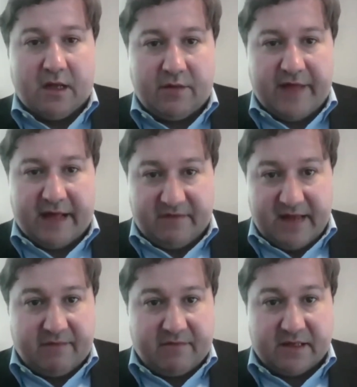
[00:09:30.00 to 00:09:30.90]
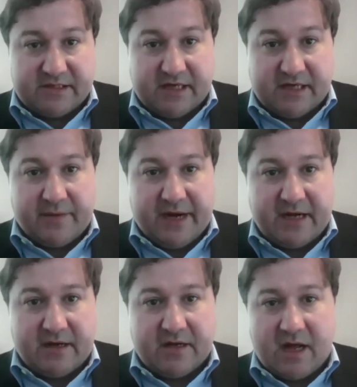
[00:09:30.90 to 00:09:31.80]
that debt that's
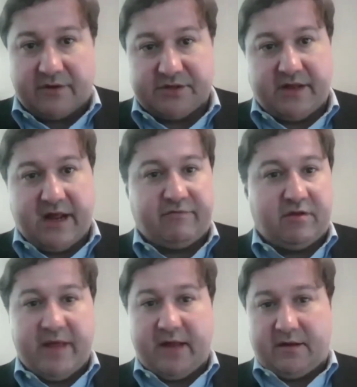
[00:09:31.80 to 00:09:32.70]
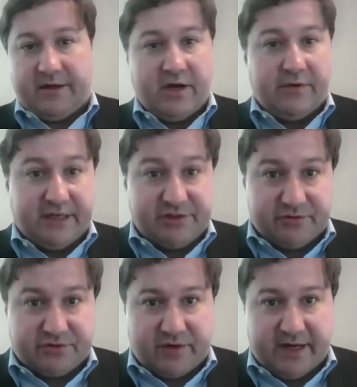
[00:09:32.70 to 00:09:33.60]
denominated in dollars. So they have to make,
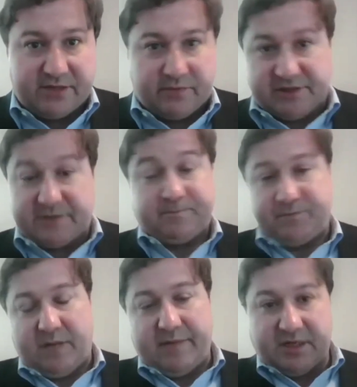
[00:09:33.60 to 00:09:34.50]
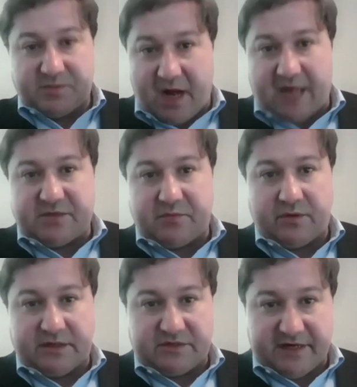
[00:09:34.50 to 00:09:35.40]
additional trades, which is, it's
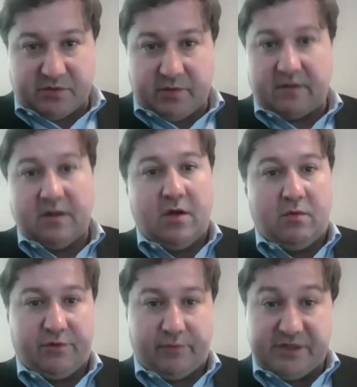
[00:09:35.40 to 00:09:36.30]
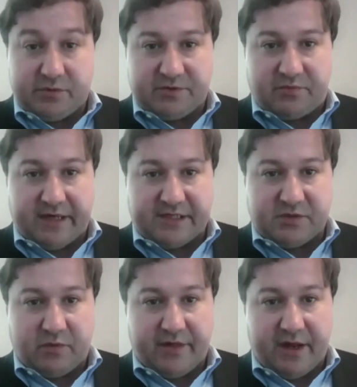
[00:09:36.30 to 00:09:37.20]
possible, let's face it, with resource prices
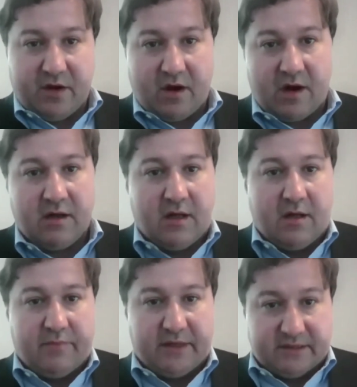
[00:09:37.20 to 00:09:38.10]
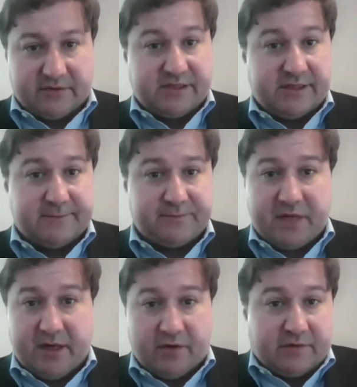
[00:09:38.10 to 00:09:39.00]
where they are, but there's a
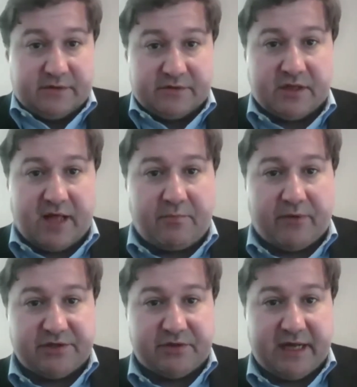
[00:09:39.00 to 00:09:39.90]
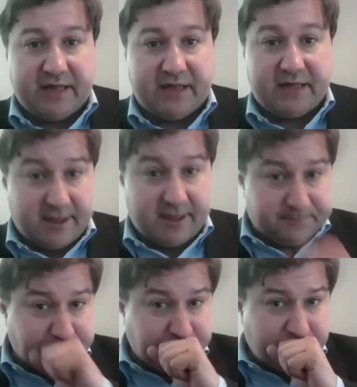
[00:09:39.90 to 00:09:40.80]
lot of pressure to get that done.